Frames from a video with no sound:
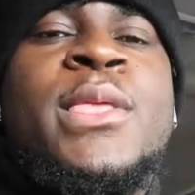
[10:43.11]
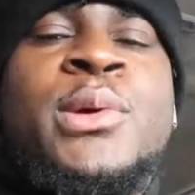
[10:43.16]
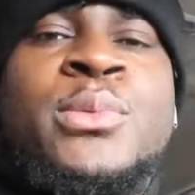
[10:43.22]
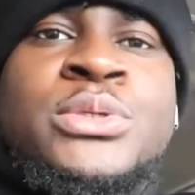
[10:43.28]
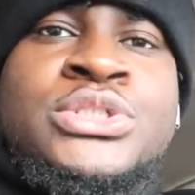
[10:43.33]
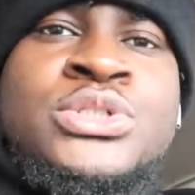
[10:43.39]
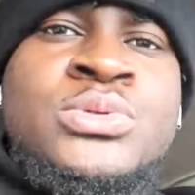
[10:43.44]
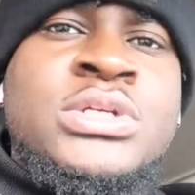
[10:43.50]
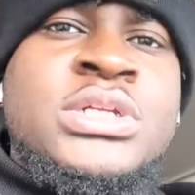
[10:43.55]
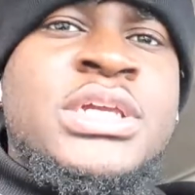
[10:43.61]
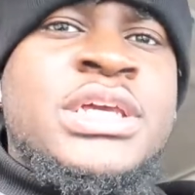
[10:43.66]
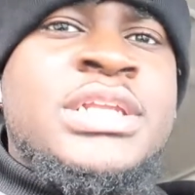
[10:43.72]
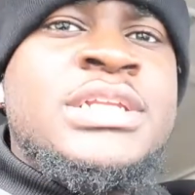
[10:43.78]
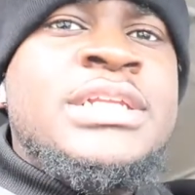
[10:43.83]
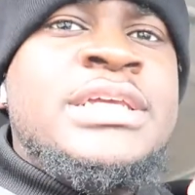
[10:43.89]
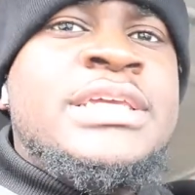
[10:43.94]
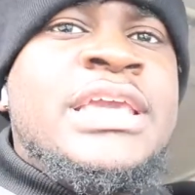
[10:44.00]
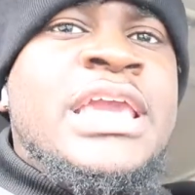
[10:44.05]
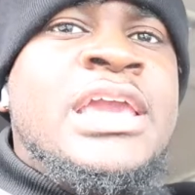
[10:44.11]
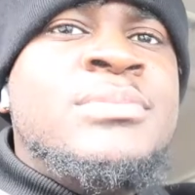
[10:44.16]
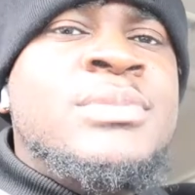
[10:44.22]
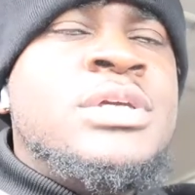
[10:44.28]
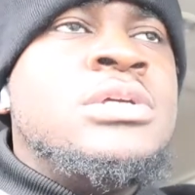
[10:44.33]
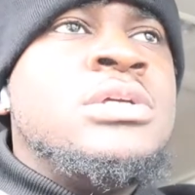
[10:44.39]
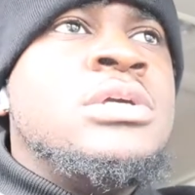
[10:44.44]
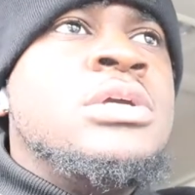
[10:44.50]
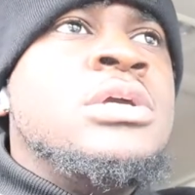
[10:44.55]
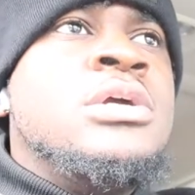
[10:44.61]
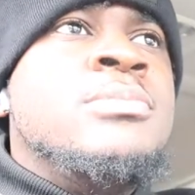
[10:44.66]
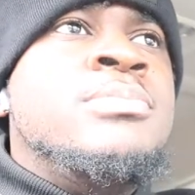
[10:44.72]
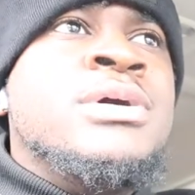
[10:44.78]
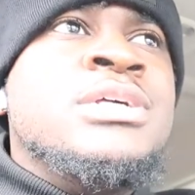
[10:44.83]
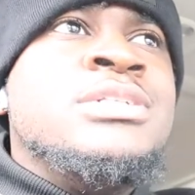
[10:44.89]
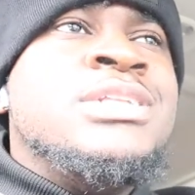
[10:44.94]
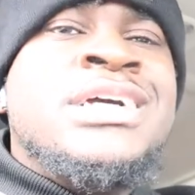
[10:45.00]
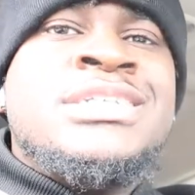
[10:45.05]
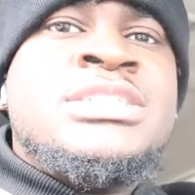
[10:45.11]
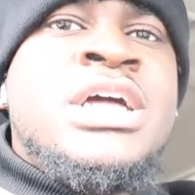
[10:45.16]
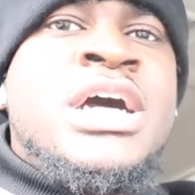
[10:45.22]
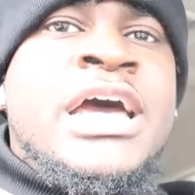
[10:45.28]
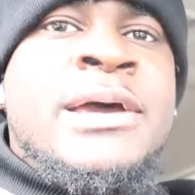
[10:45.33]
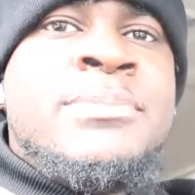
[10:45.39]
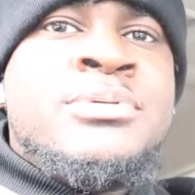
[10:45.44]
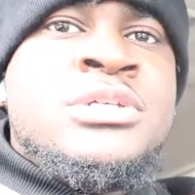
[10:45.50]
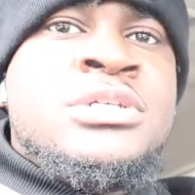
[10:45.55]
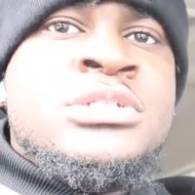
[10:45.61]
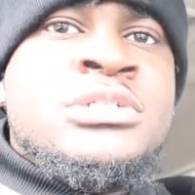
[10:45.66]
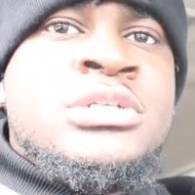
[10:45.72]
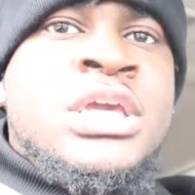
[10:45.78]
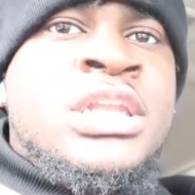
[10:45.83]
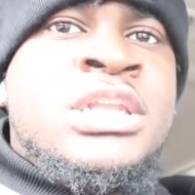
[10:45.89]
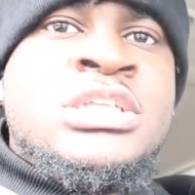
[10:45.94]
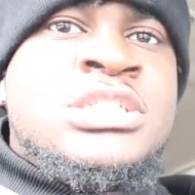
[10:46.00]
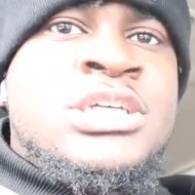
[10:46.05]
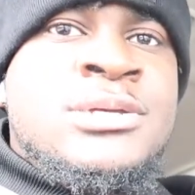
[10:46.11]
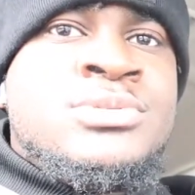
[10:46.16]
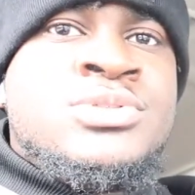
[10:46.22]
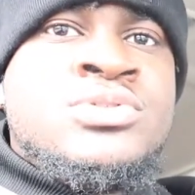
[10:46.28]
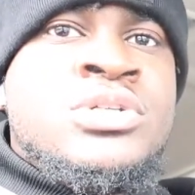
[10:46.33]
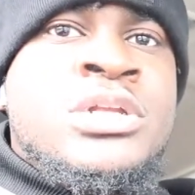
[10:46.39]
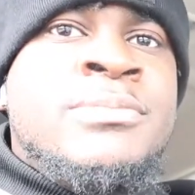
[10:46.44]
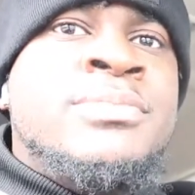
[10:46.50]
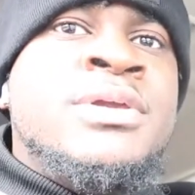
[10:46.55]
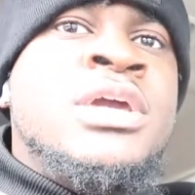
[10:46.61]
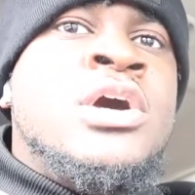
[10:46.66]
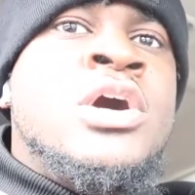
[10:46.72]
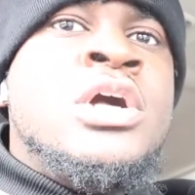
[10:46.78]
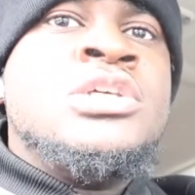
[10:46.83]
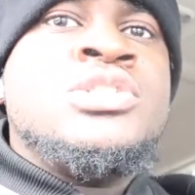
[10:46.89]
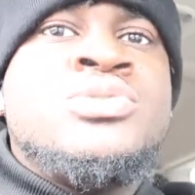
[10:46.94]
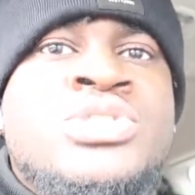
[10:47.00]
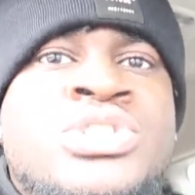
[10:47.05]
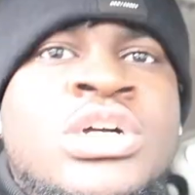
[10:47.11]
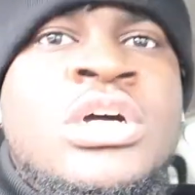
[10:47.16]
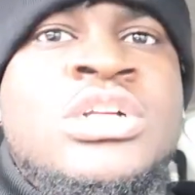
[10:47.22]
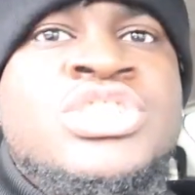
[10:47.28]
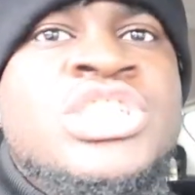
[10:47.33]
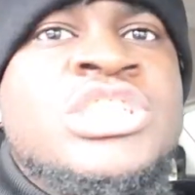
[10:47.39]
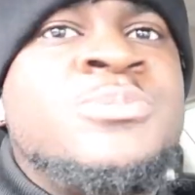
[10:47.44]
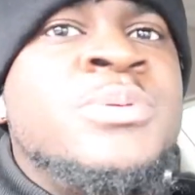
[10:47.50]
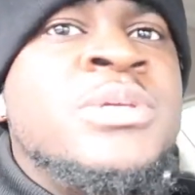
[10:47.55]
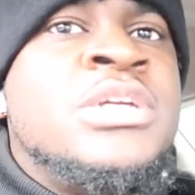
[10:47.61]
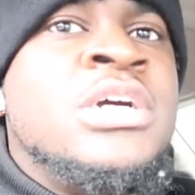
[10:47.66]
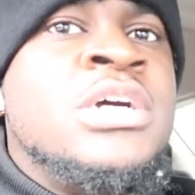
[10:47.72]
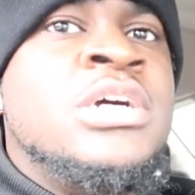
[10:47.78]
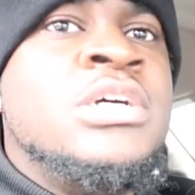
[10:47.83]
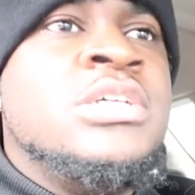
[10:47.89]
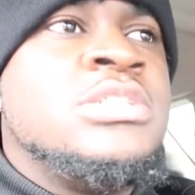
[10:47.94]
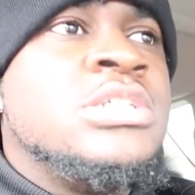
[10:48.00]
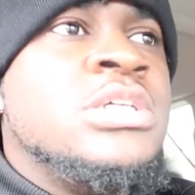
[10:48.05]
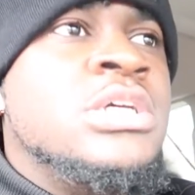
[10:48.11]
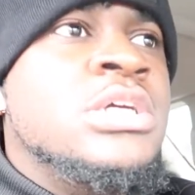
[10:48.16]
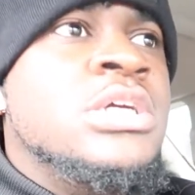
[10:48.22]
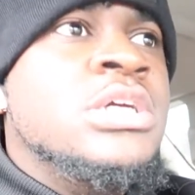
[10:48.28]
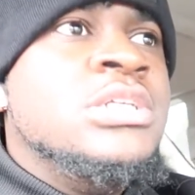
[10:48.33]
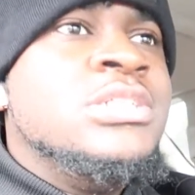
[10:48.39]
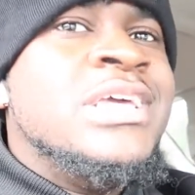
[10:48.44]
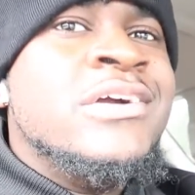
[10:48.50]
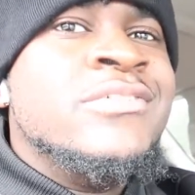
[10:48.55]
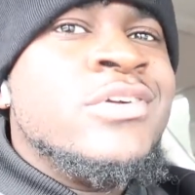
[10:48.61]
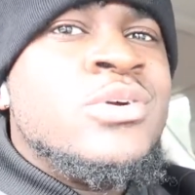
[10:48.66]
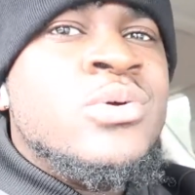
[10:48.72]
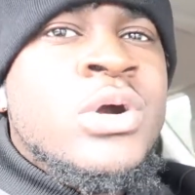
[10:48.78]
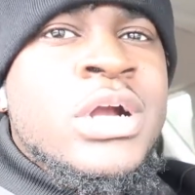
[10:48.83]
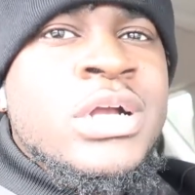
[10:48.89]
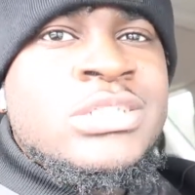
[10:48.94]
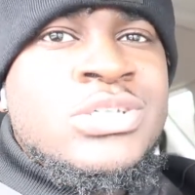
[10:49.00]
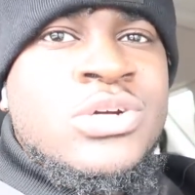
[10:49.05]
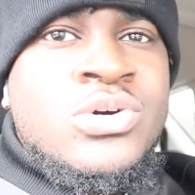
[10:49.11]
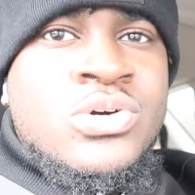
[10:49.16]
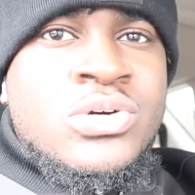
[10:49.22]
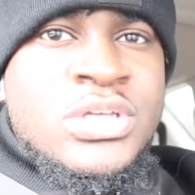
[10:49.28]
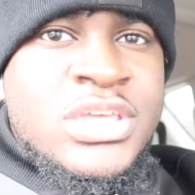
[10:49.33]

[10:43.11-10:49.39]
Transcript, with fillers: we do want to get into gaming, but that's not happening anytime soon. I'm being honest with y'all, just because that requires a whole